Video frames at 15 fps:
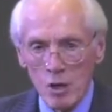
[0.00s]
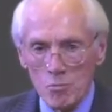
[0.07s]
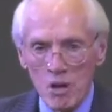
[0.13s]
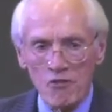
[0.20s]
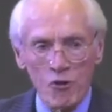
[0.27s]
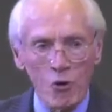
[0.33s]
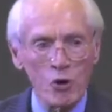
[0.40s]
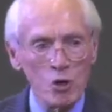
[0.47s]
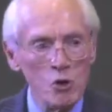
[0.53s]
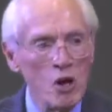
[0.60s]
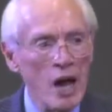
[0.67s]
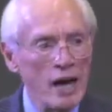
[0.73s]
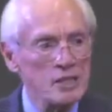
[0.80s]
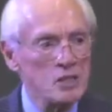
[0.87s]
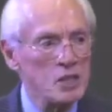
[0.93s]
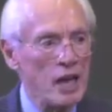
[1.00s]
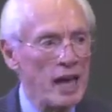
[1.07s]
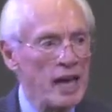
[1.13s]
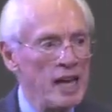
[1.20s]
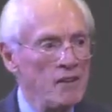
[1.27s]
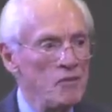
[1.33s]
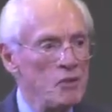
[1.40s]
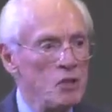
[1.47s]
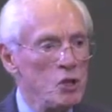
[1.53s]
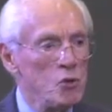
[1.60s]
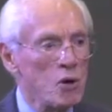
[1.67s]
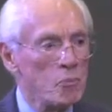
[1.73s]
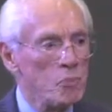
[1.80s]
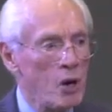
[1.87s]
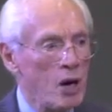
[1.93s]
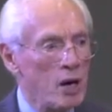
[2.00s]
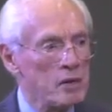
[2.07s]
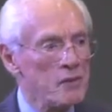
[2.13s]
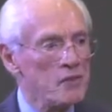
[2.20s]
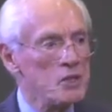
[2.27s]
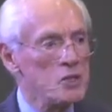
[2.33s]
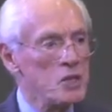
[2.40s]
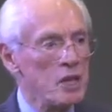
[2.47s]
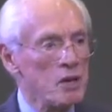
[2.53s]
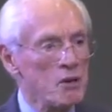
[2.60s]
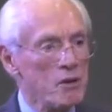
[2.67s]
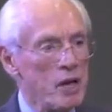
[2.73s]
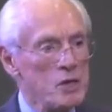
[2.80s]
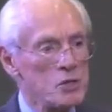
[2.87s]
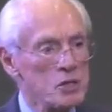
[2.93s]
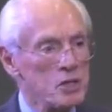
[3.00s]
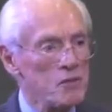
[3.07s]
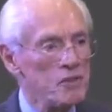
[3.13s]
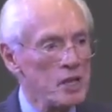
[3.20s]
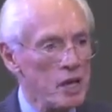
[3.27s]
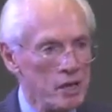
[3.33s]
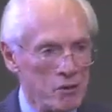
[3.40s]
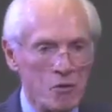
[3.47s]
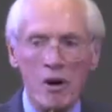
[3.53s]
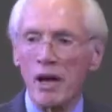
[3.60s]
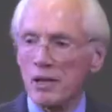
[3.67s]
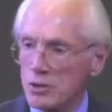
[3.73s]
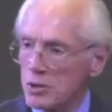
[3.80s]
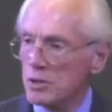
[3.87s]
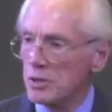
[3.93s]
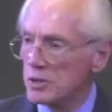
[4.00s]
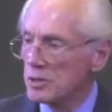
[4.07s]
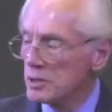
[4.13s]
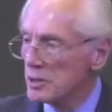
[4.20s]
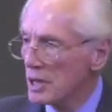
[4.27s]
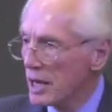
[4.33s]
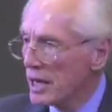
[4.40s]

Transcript: Before you got saved, you were part of the generation of the unrighteous.